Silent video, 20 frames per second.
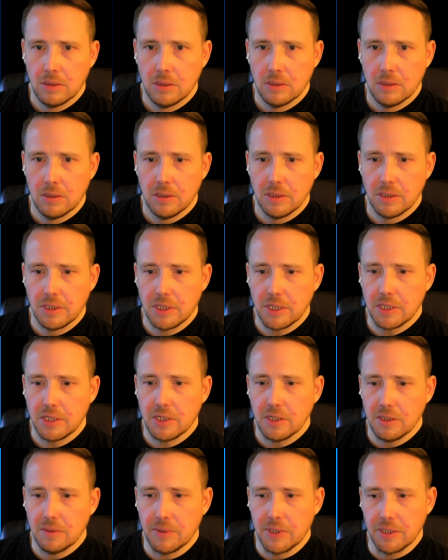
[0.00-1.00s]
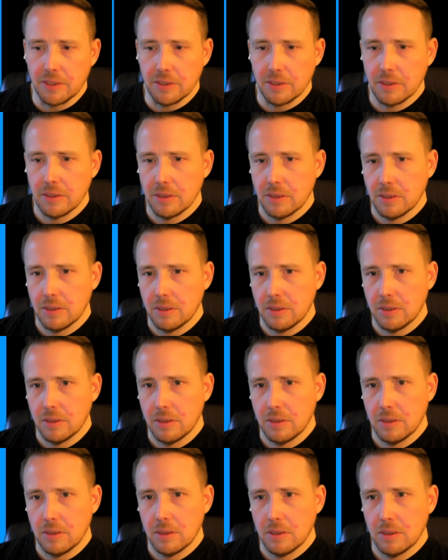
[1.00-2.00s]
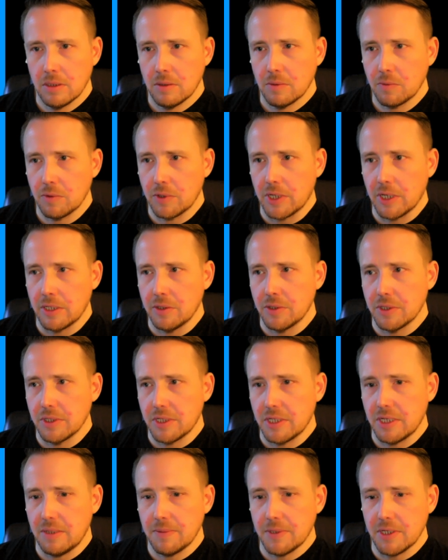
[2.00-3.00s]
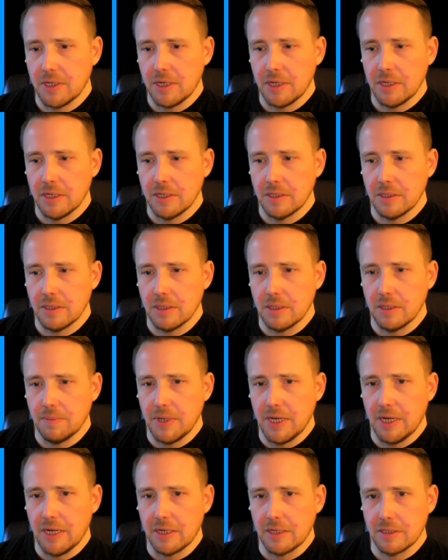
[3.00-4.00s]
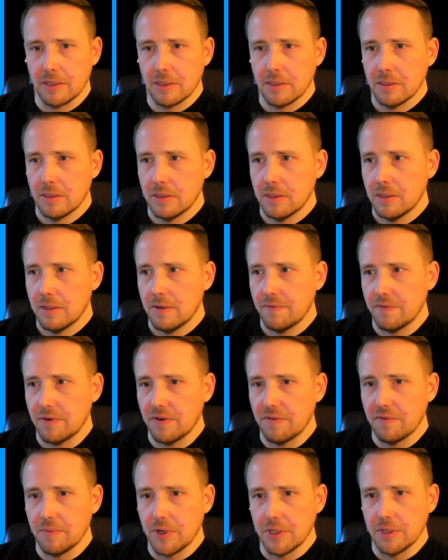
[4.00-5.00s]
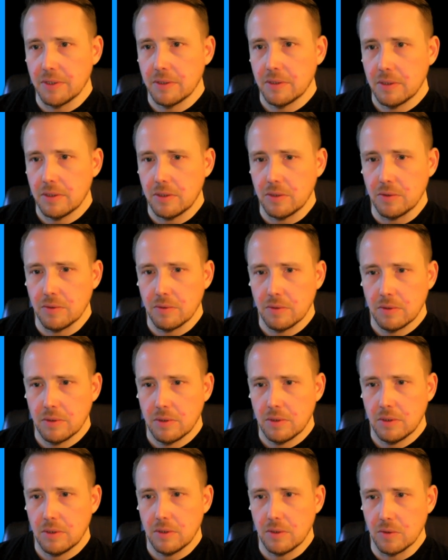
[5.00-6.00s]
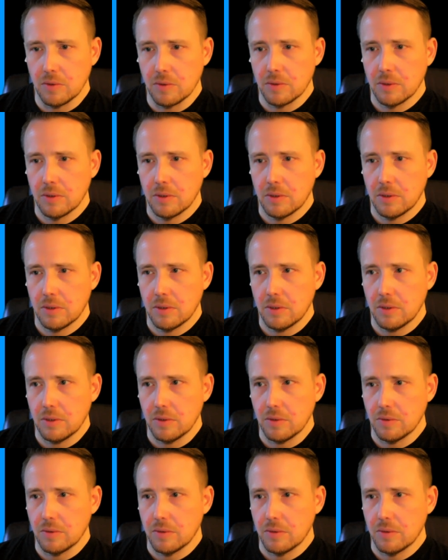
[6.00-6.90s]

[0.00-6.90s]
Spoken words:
This is just jelly beans. We gotta use the same size bags for everybody. 2, 2, 2,